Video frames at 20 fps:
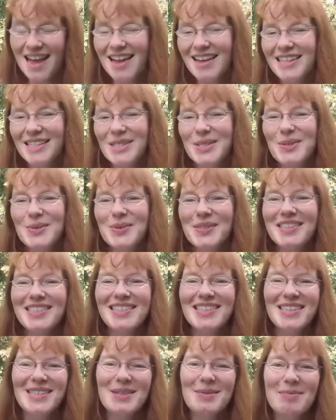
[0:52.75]
And so what
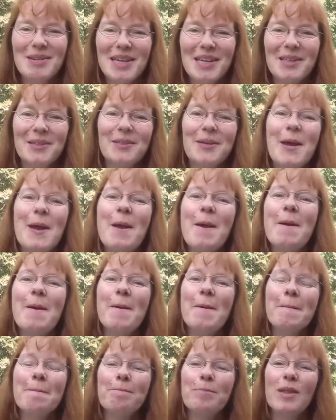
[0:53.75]
does this mean?
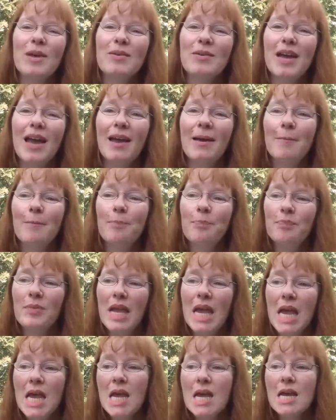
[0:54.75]
Okay.
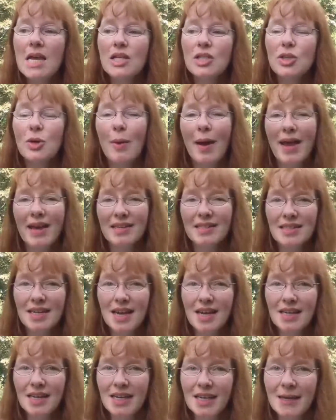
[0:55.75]
So
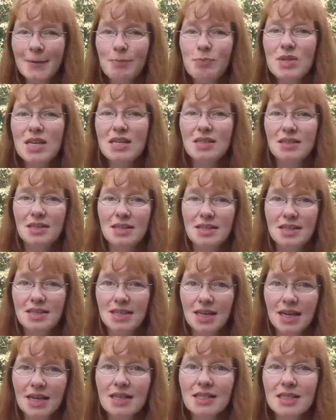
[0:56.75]
anxiety is a
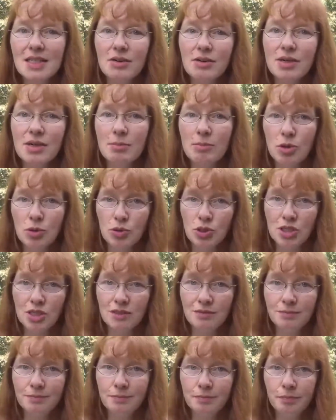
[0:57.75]
secondary
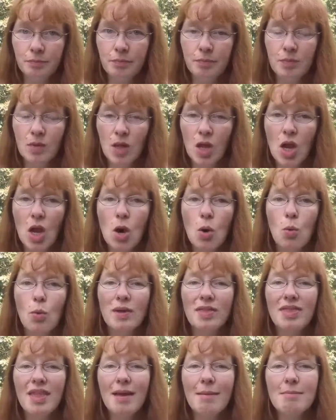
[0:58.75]
emotion.
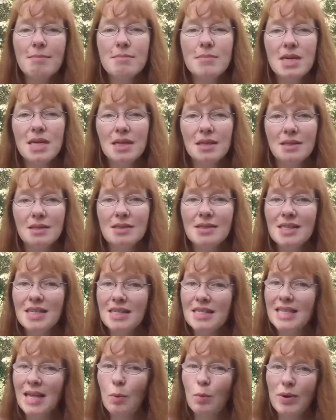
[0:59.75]
What that means
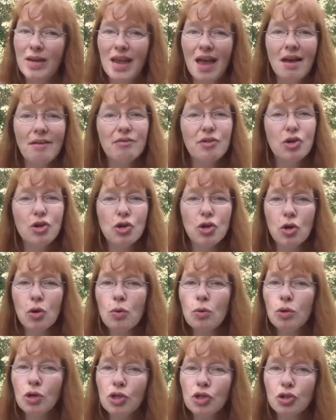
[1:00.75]
is that we have
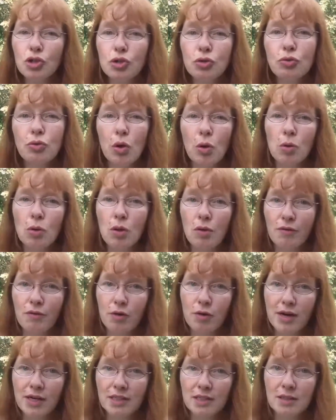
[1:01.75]
no control
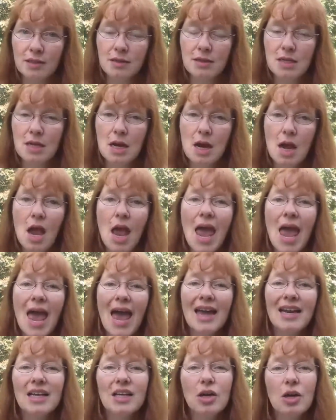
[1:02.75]
over it.
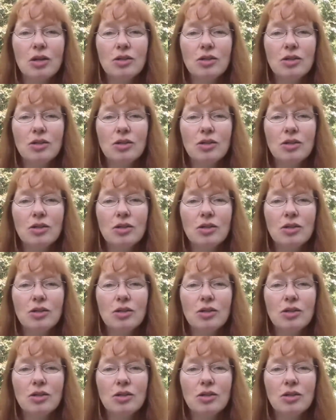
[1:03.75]
And it